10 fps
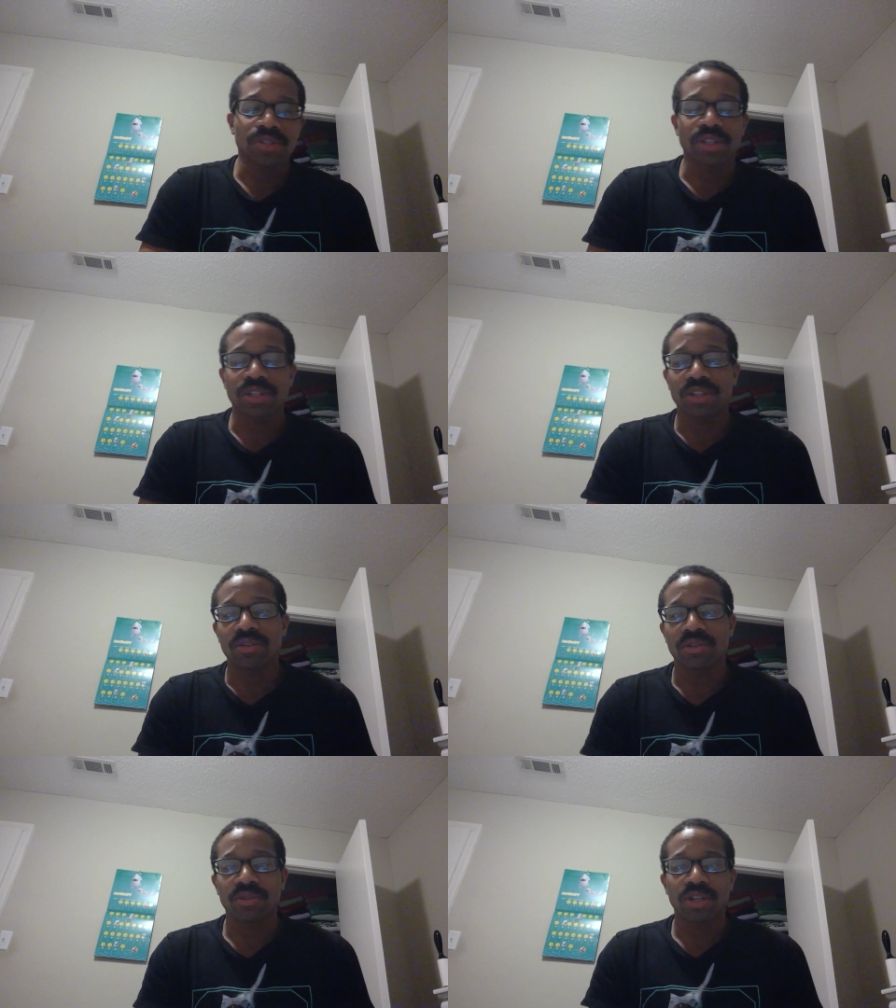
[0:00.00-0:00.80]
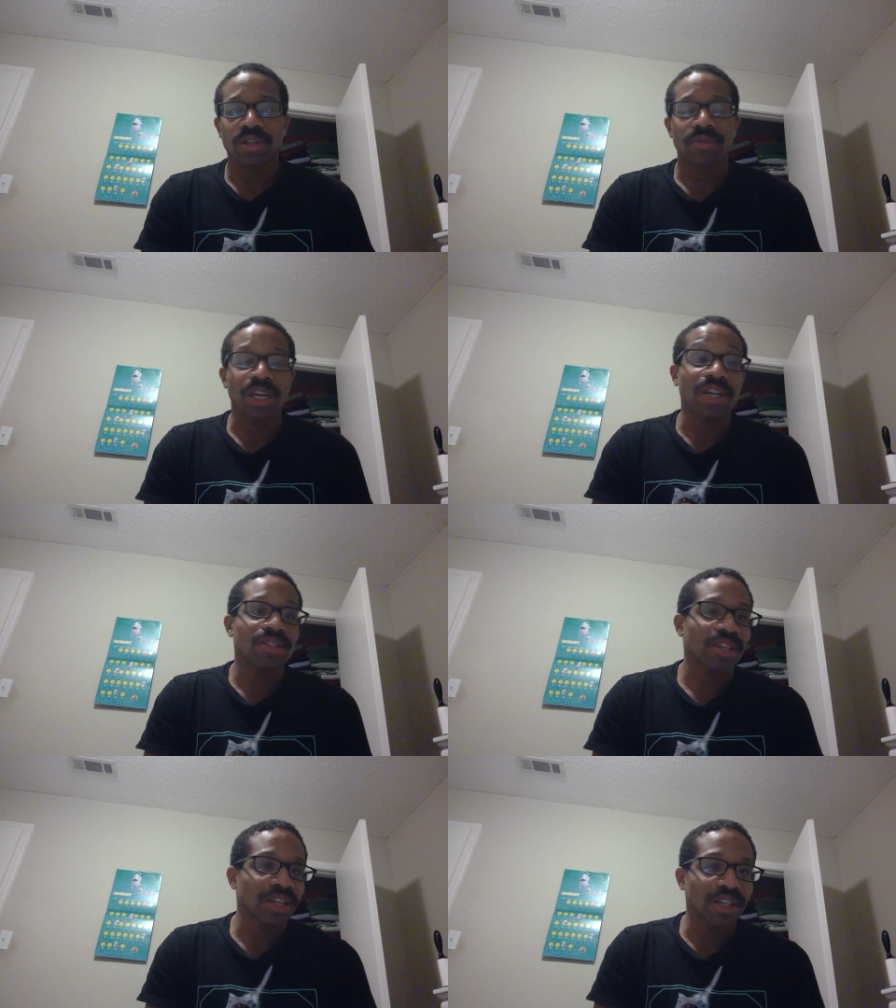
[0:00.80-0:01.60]
saying that, you know,
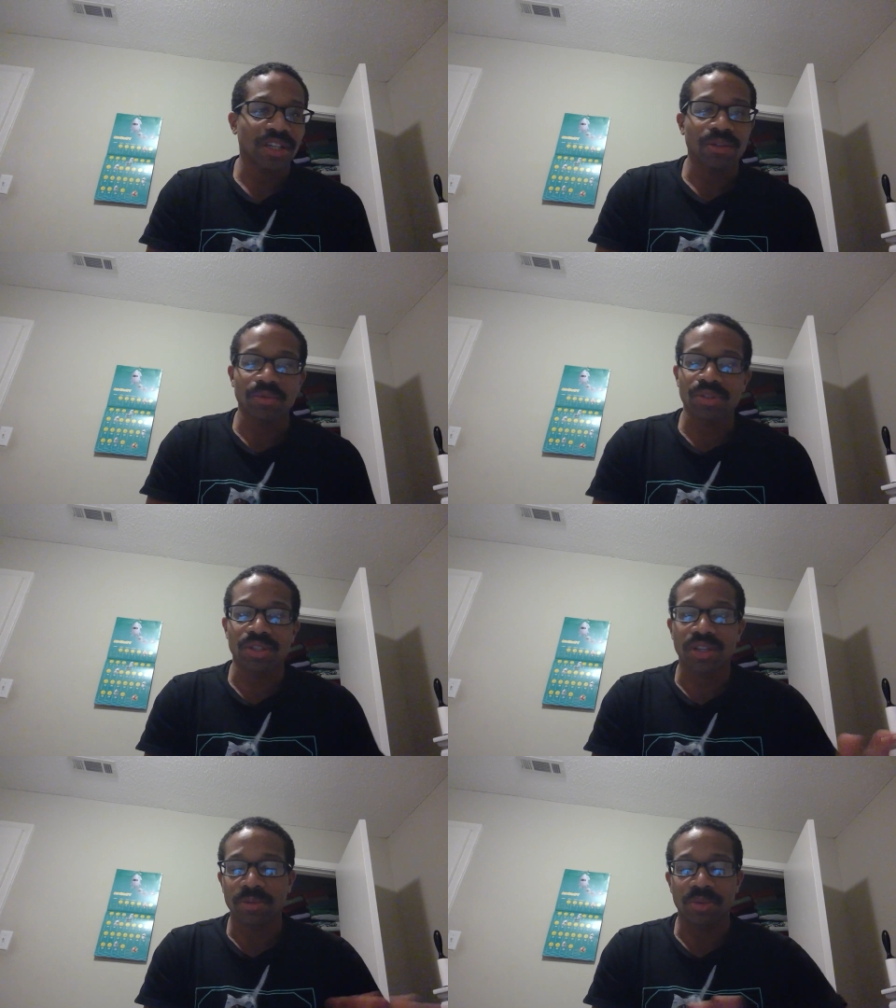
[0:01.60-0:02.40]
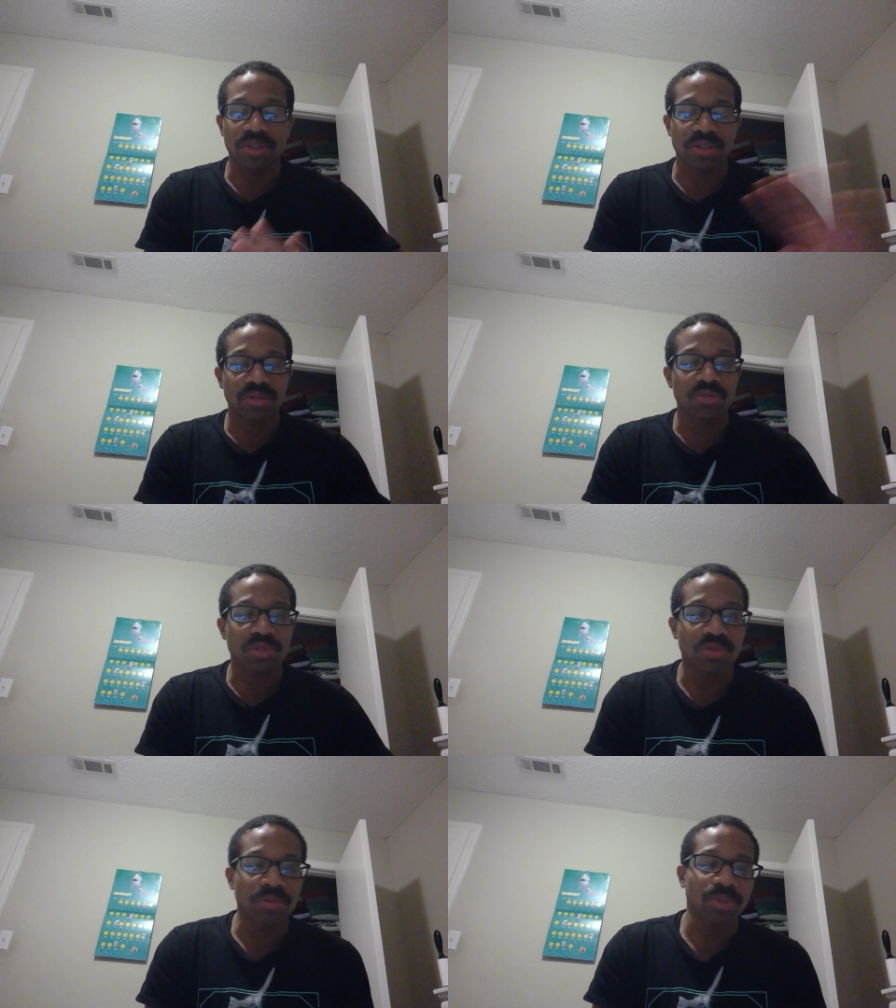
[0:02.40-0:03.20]
SA, I can't really say it because of
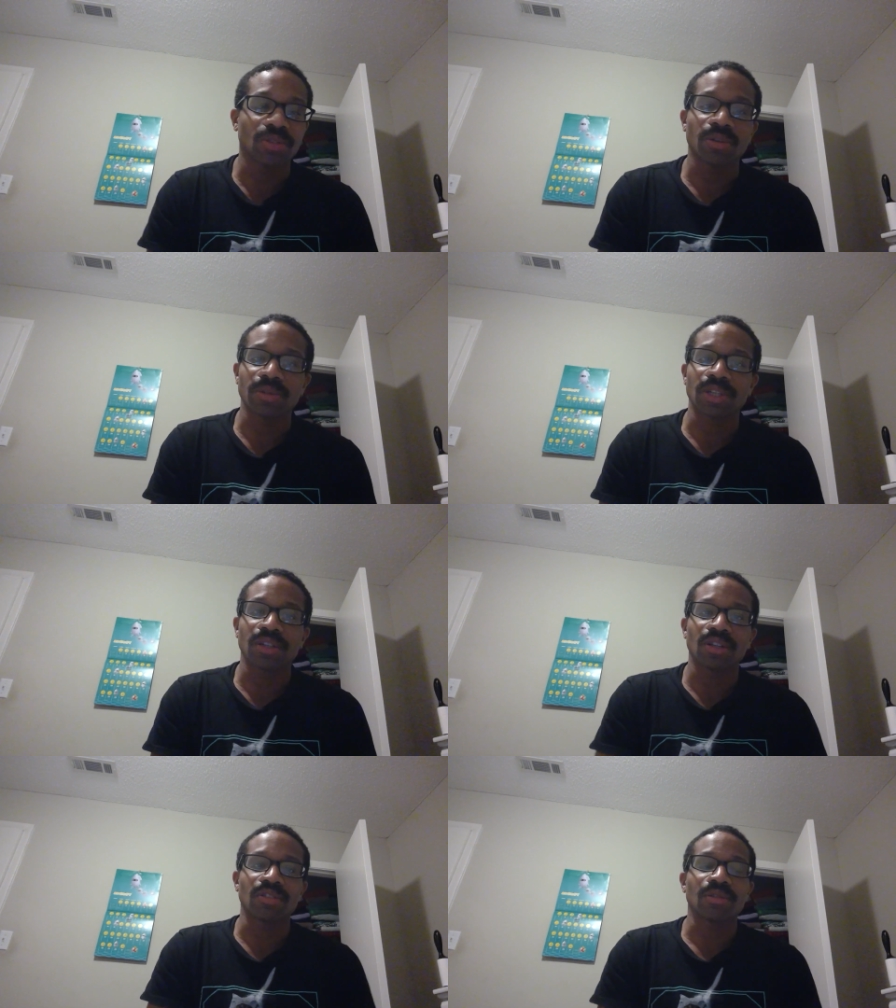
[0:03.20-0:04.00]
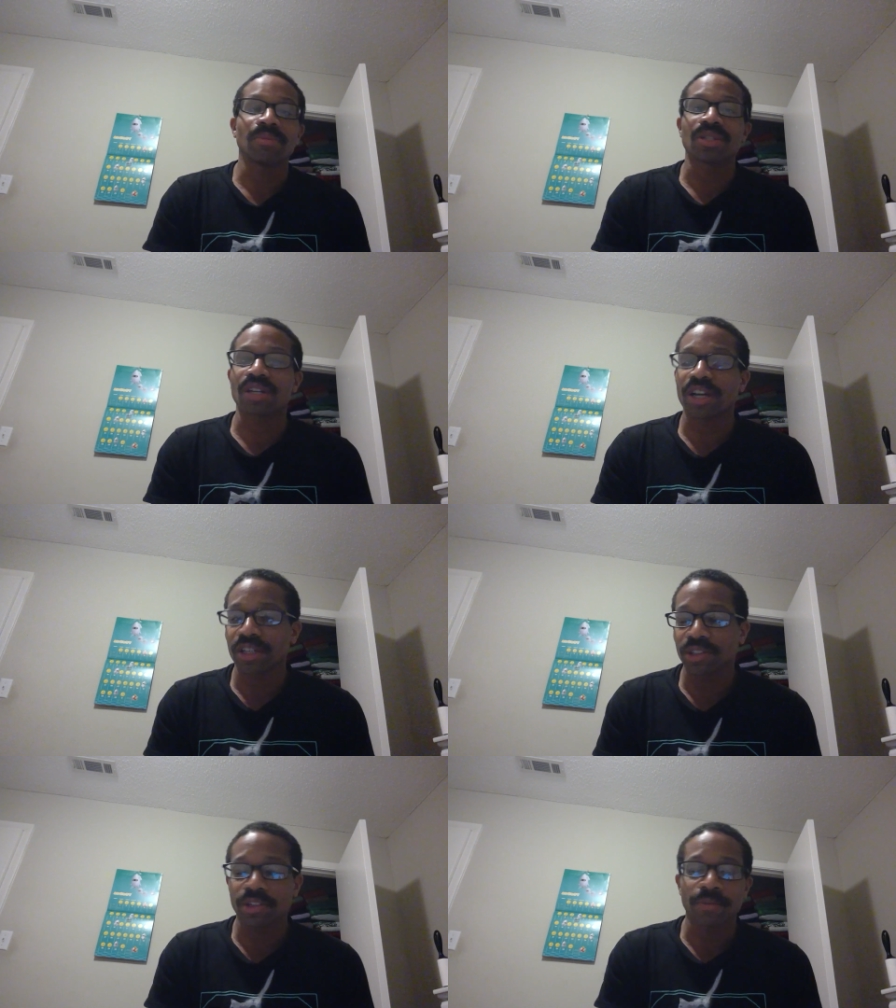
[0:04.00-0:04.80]
YouTube, but you know what that is, a
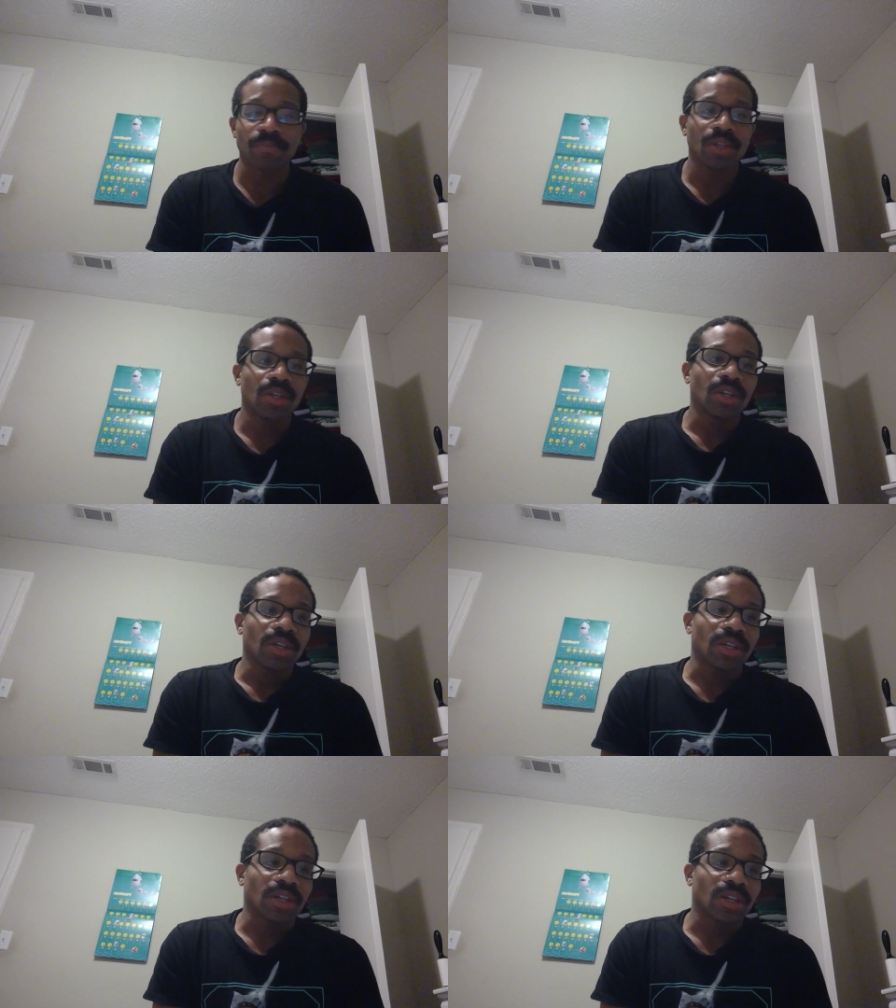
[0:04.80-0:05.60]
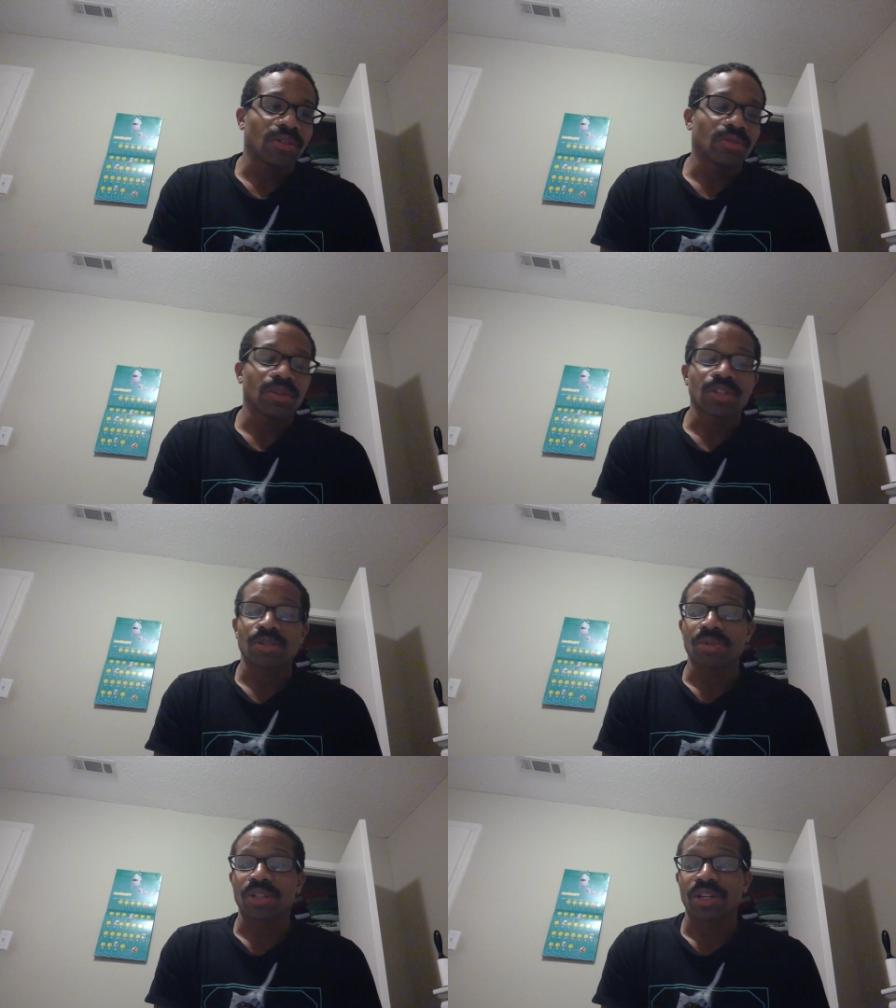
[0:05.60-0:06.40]
misconduct. And doing
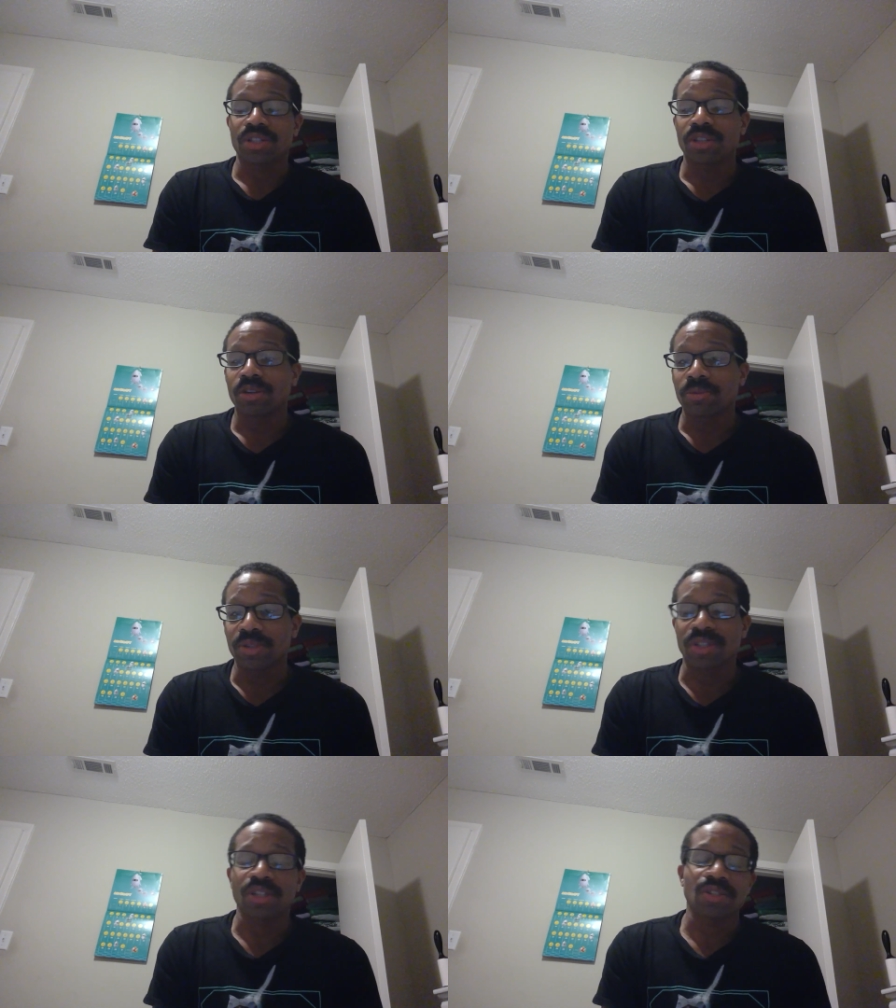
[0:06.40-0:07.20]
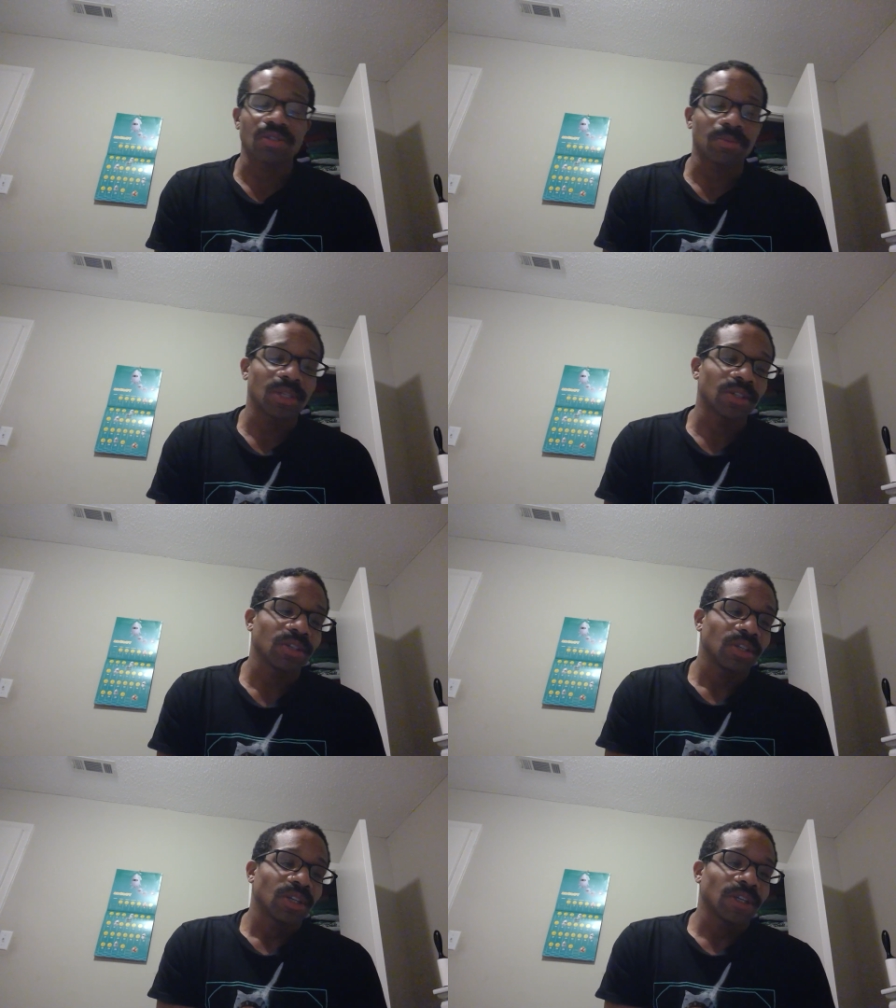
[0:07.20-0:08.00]
his massage therapy sessions, man.
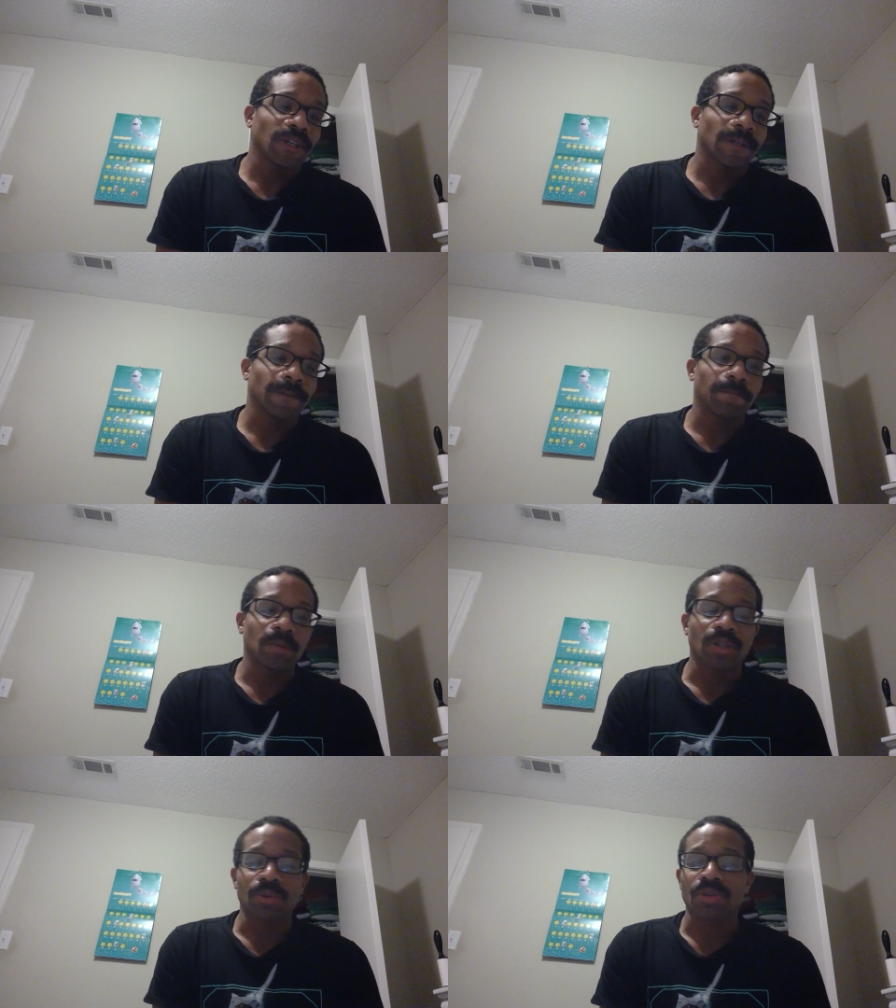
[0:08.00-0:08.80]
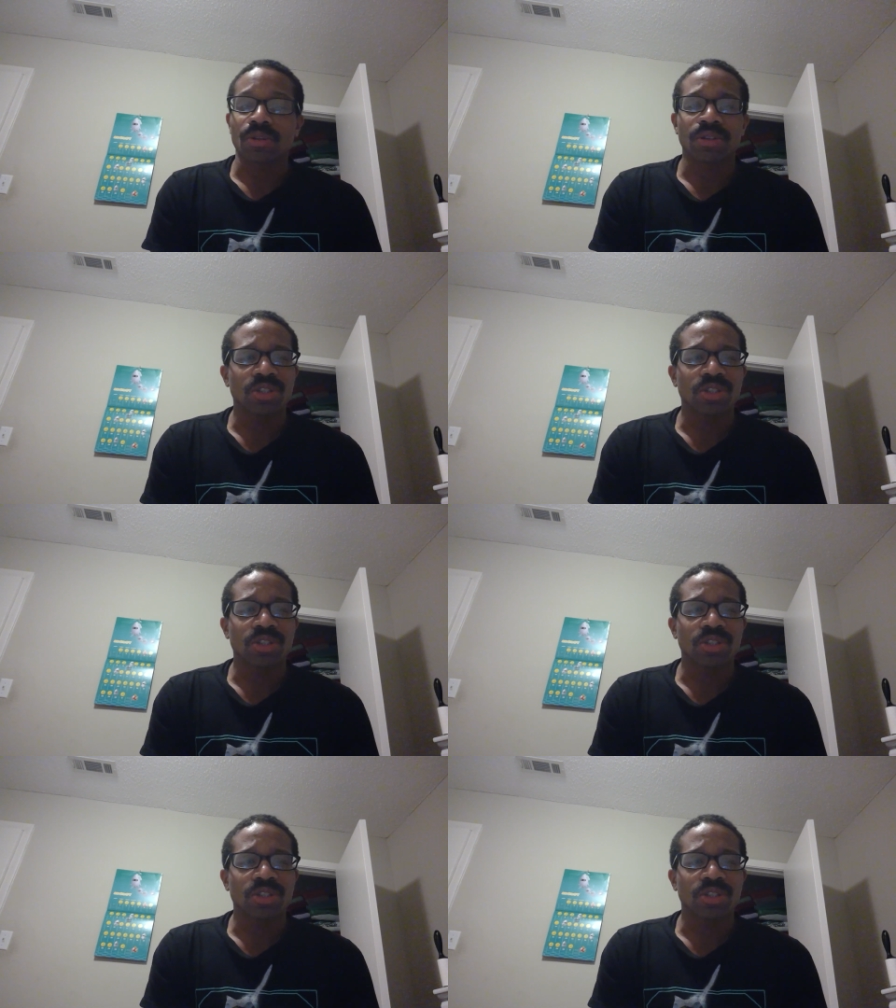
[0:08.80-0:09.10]
And, you know, it was on